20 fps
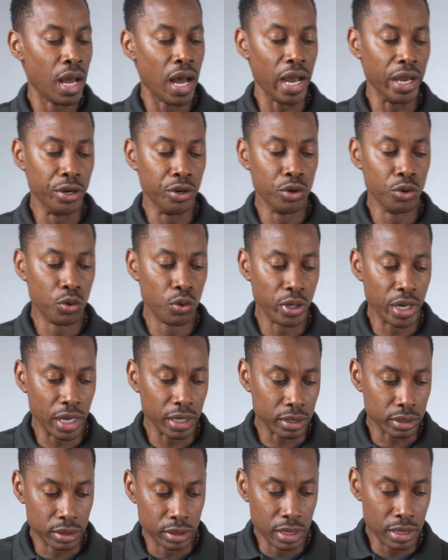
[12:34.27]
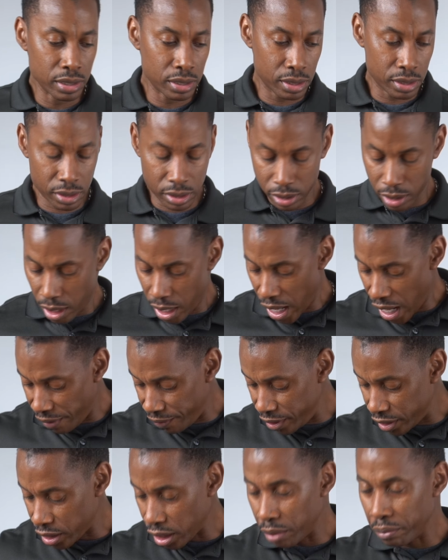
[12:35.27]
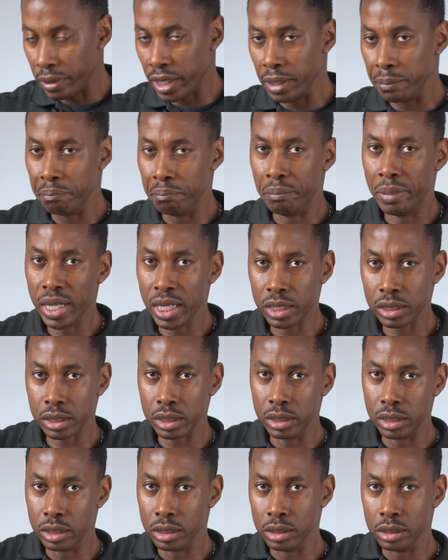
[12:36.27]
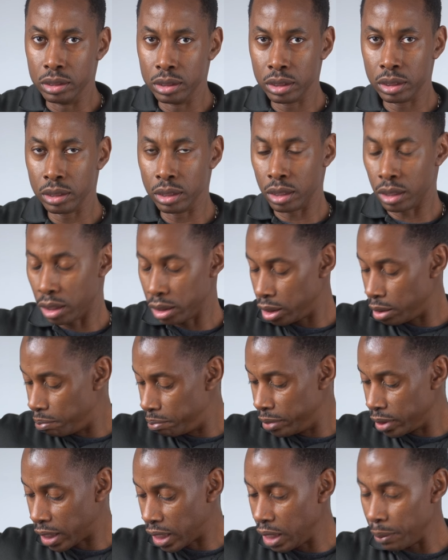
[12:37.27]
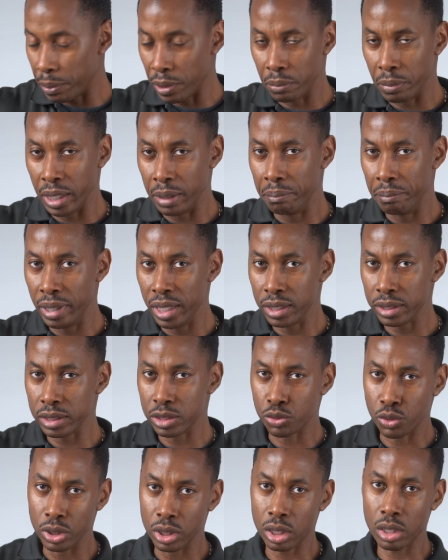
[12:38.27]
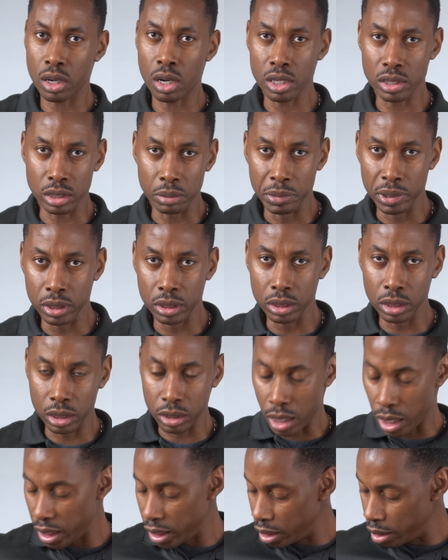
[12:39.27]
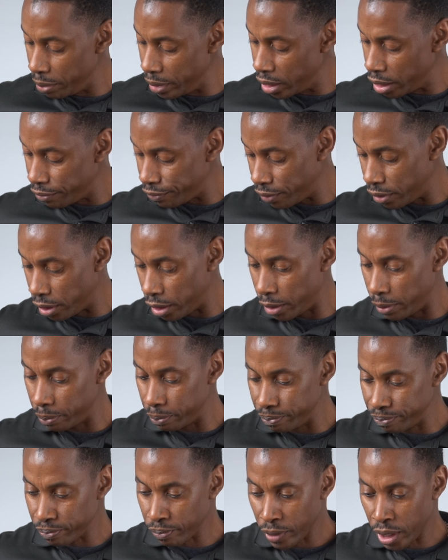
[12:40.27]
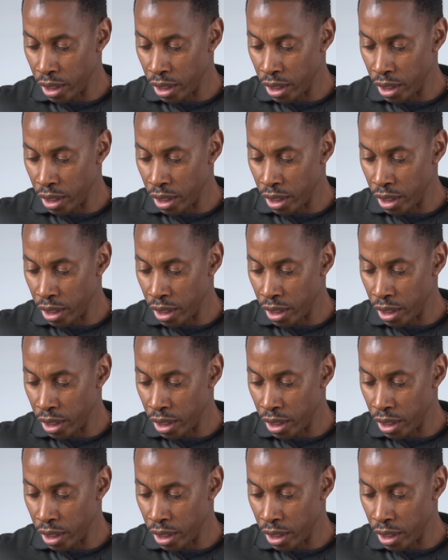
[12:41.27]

I know that this having it on my belt and the on the, the clip on my belt is going to cause a, a little bit of um,